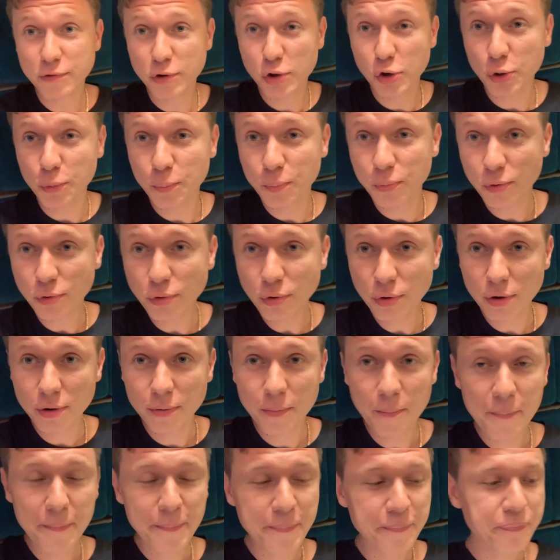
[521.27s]
krupuk.
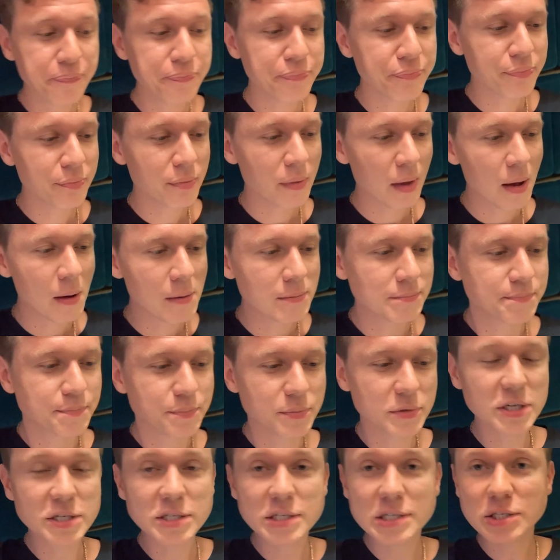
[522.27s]

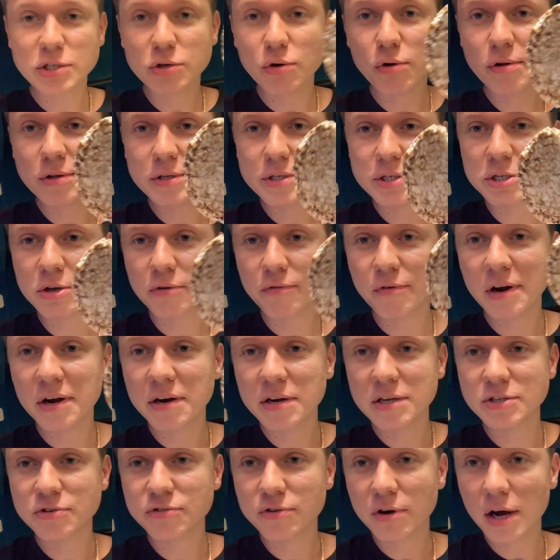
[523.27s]
This is also
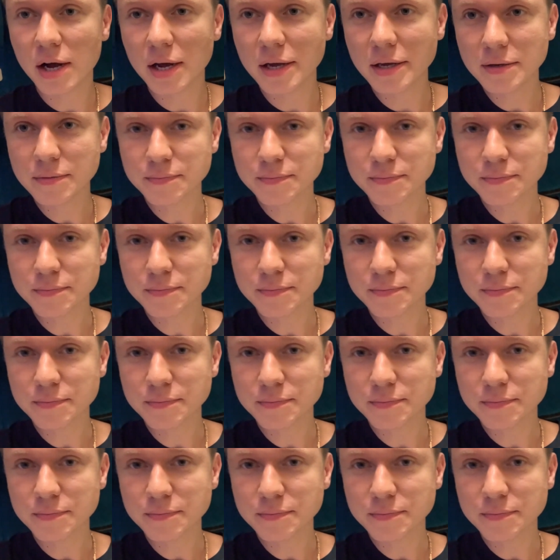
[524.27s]
very dry,